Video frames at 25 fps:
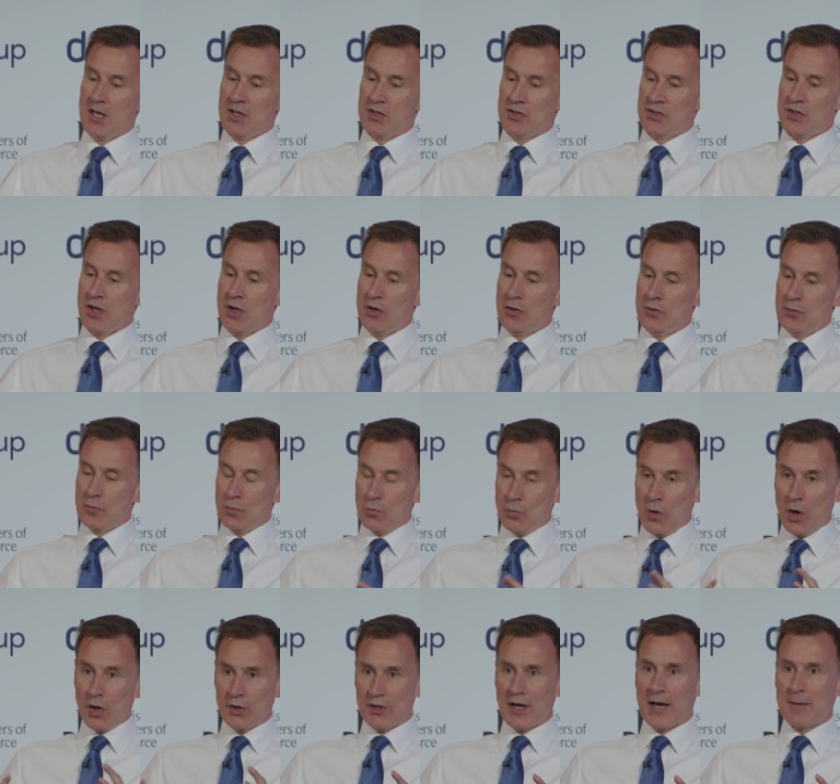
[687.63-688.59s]
So
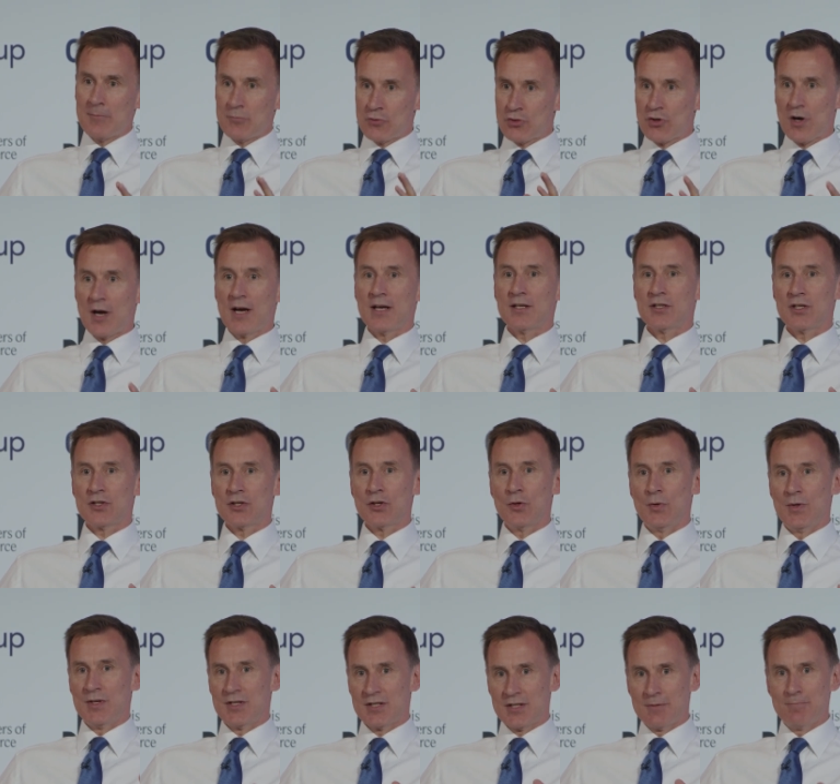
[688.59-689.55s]
what I'm trying to
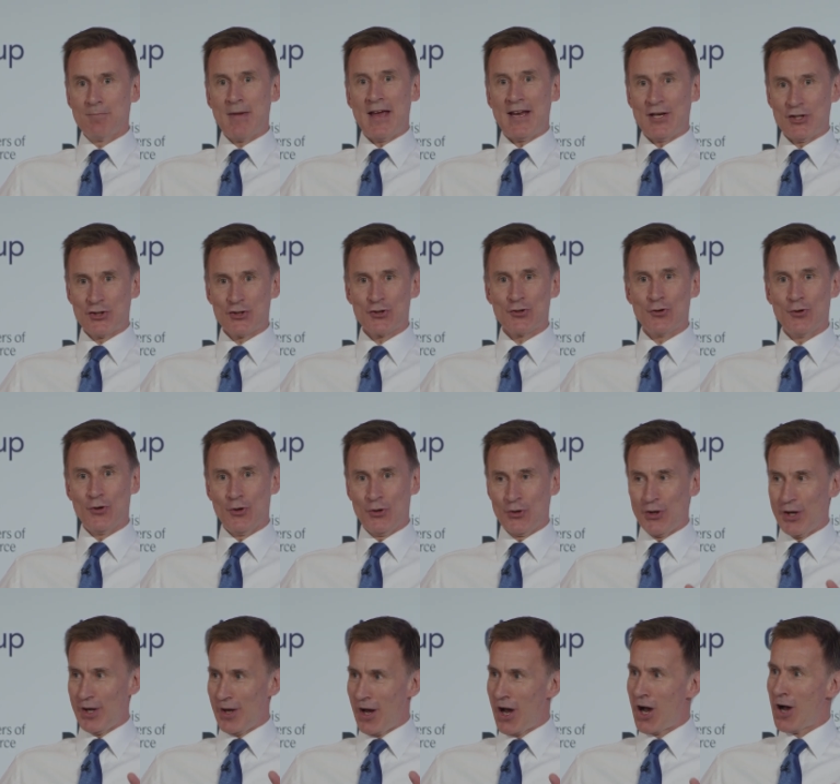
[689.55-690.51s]
do is to make sure
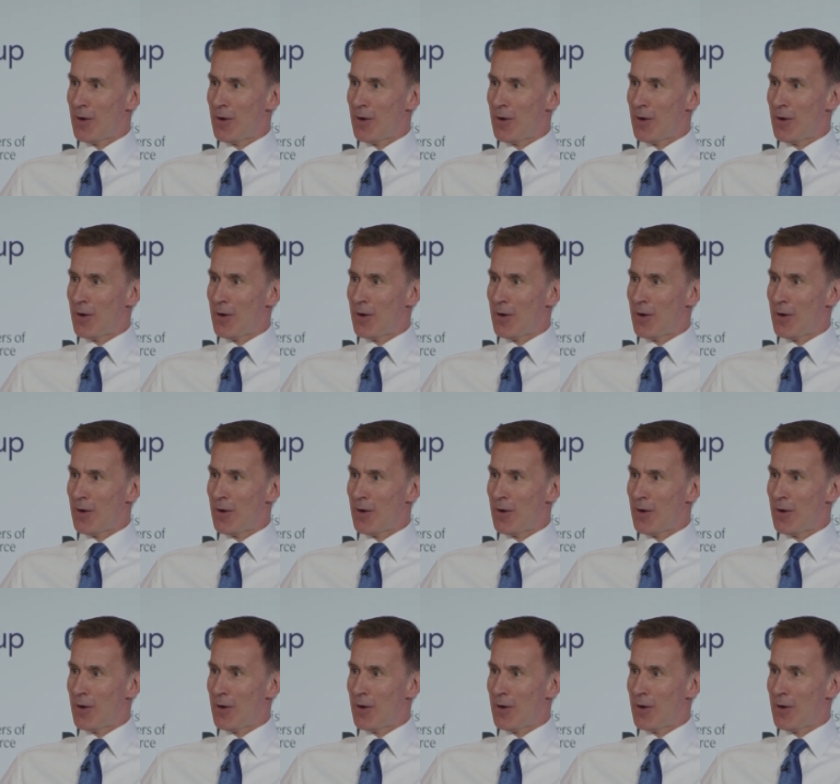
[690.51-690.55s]
that